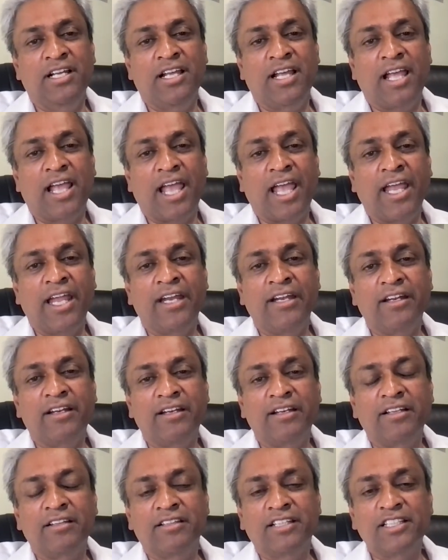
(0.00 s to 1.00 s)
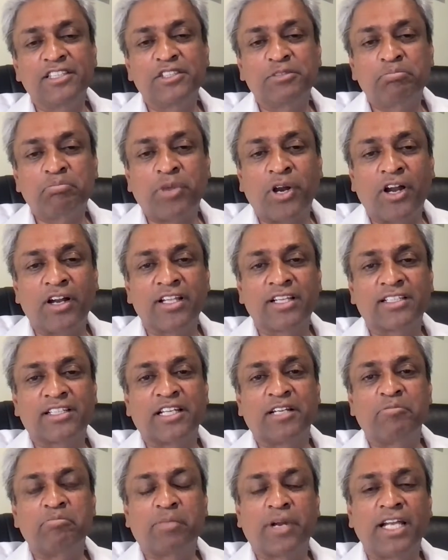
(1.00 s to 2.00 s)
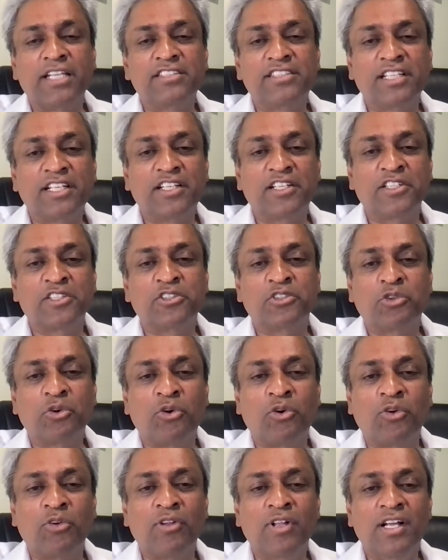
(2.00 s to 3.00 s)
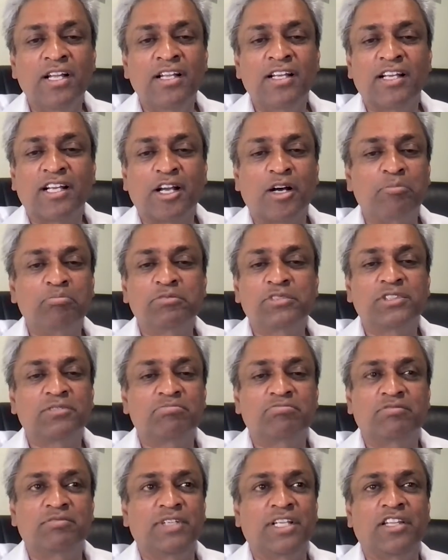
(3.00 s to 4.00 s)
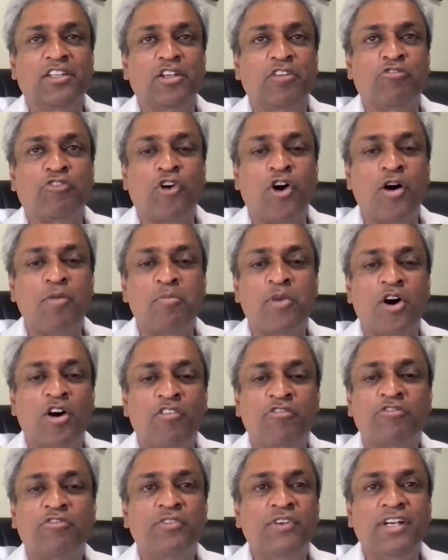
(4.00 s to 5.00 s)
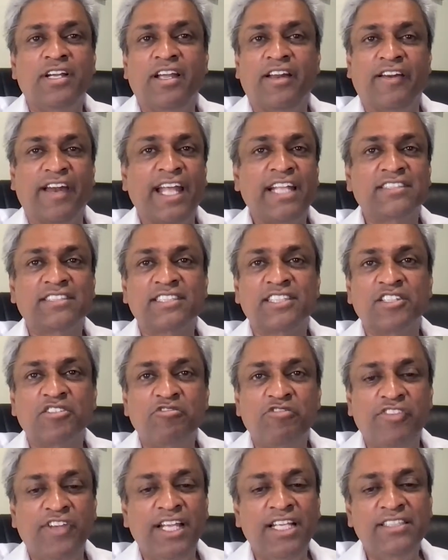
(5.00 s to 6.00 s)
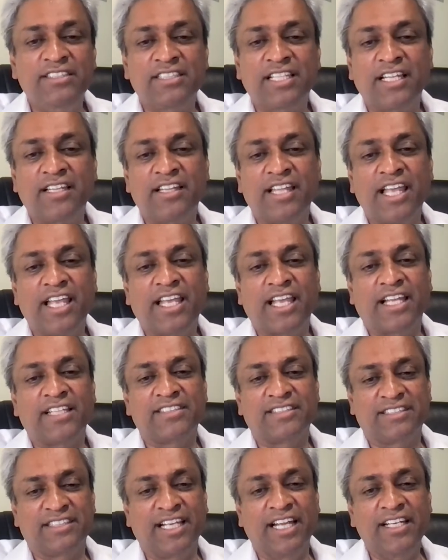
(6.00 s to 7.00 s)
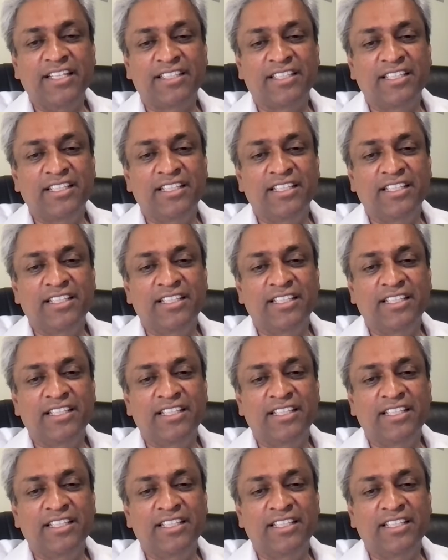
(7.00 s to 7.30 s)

And this product and pricing control comes in the form of rates and fees that they can set